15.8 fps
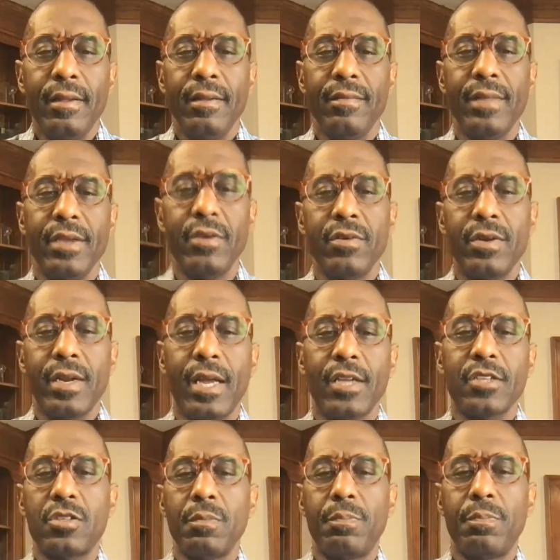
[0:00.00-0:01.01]
that you're
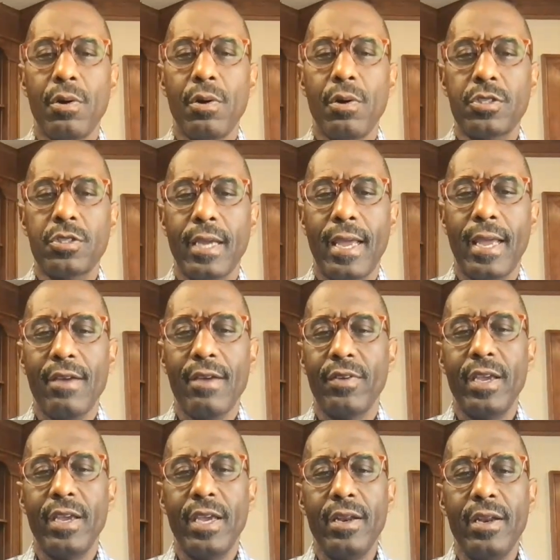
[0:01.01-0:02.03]
not supposed to
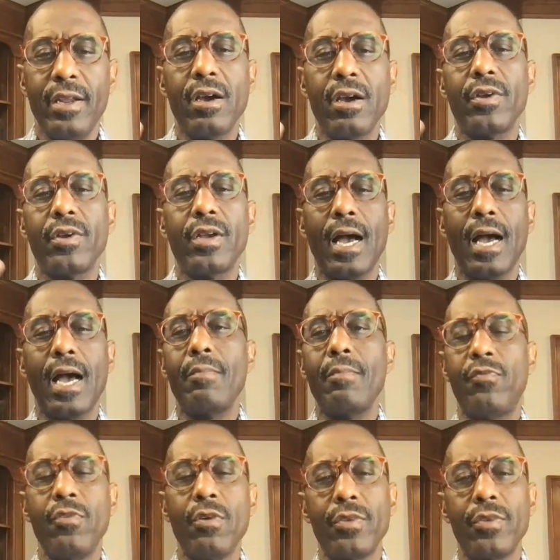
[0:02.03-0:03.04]
have any other God
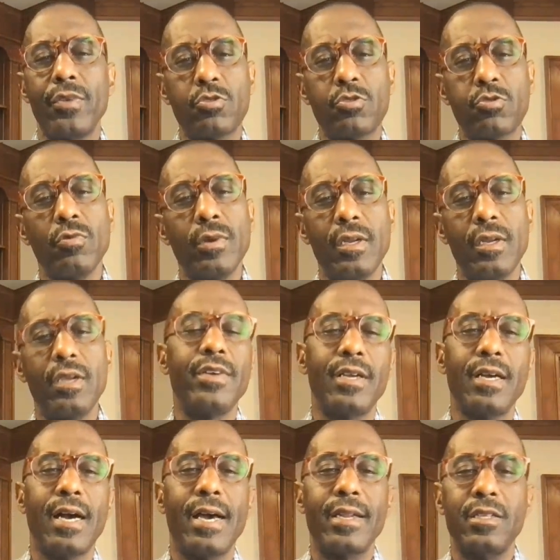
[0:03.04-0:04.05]
before the true and
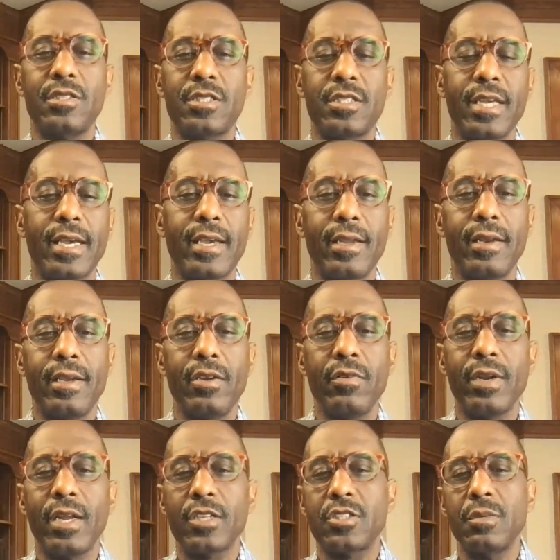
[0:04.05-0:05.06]
living God. And secondly,
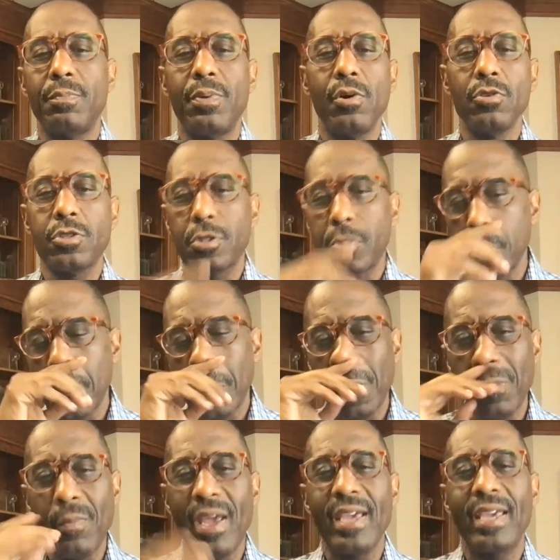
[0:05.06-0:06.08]
you're not supposed to
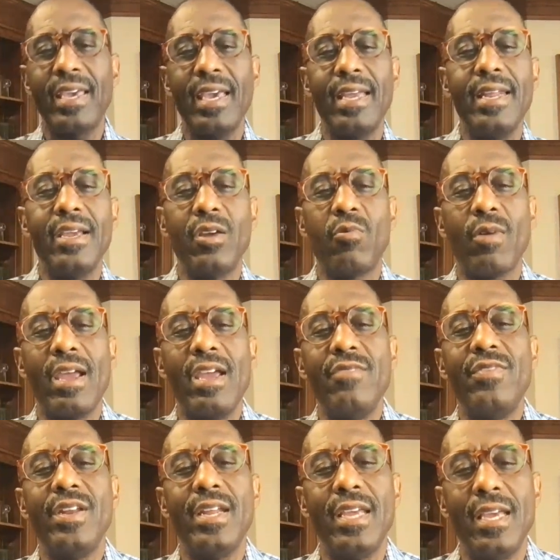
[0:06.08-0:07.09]
make any
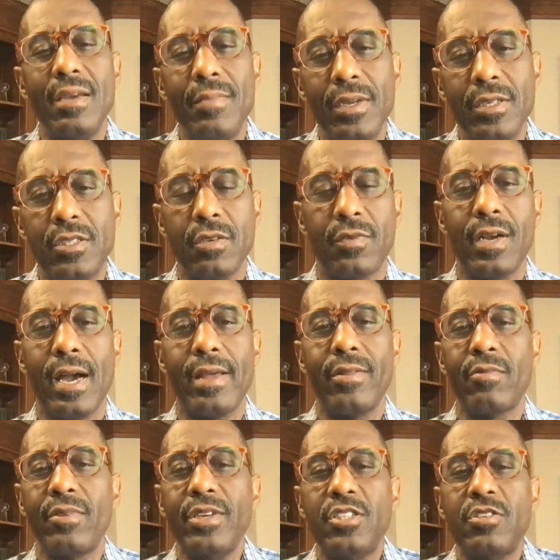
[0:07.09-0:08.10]
graven image of God. And
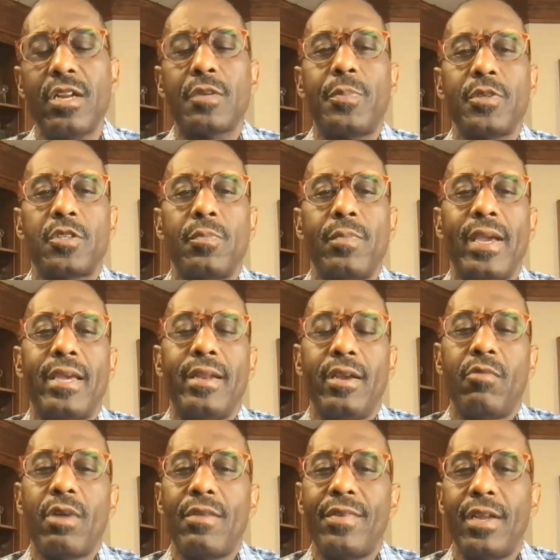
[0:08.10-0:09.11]
the reason you're not supposed to make any
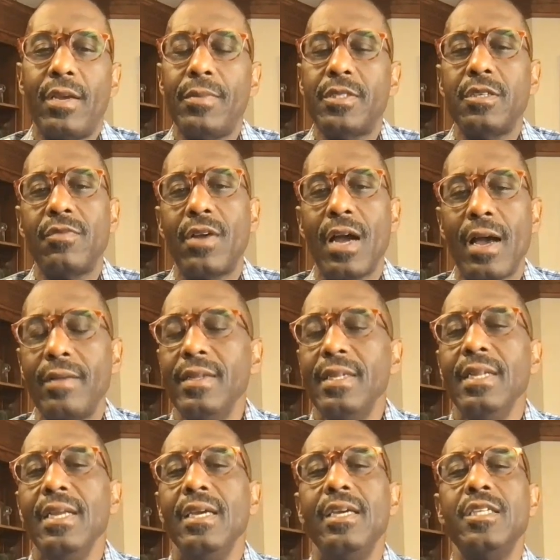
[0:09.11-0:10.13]
graven image of God
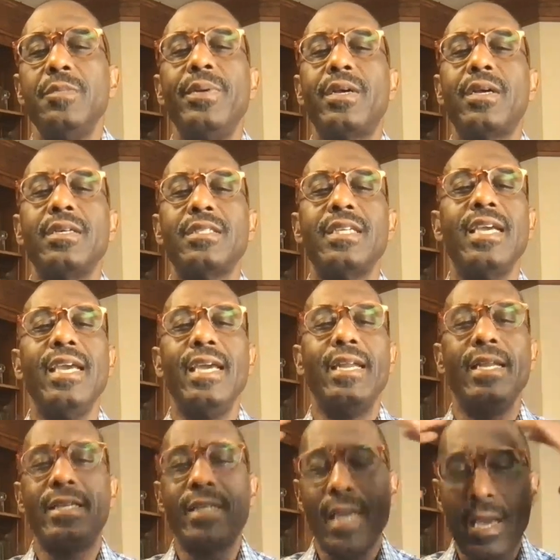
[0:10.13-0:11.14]
is because
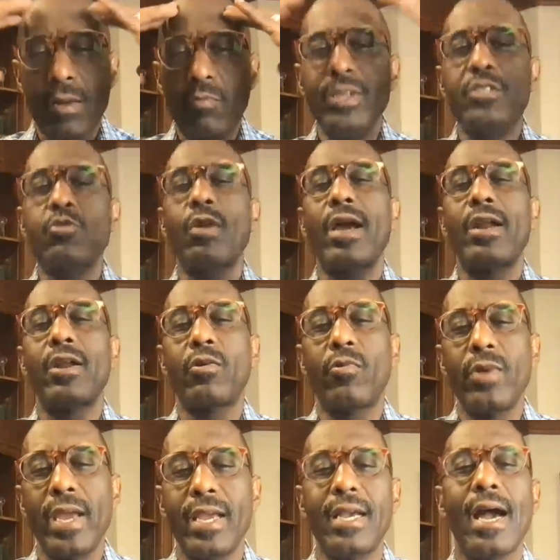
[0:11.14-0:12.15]
anytime we try to
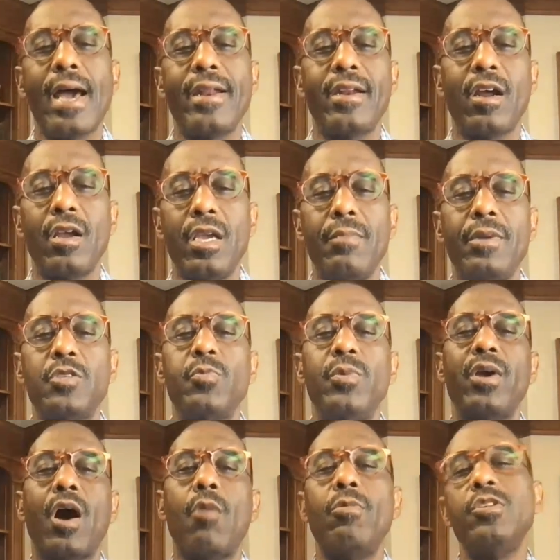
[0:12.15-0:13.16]
create God in our image, we
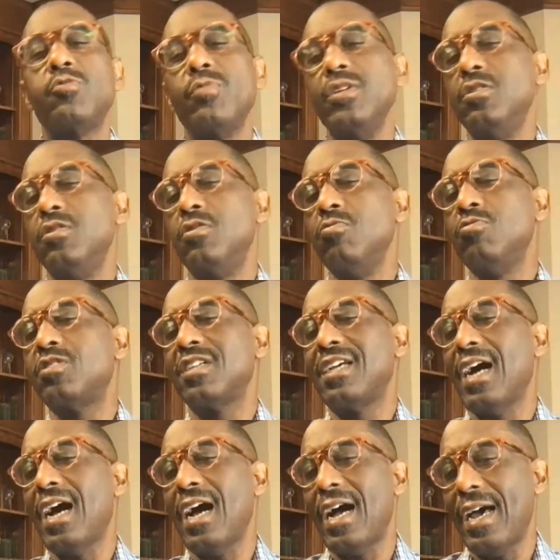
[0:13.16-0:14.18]
always reduce
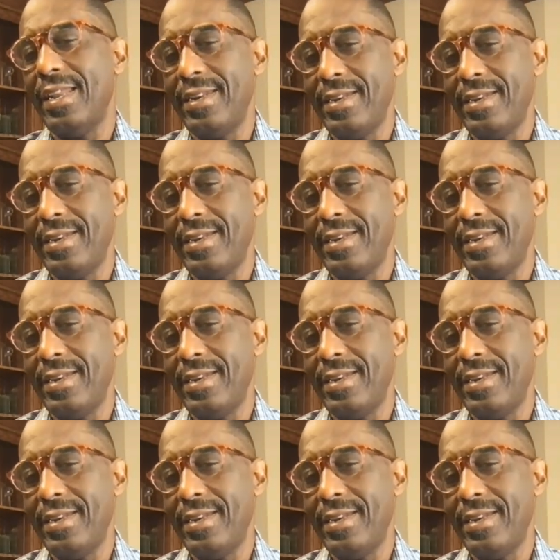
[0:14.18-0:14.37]
God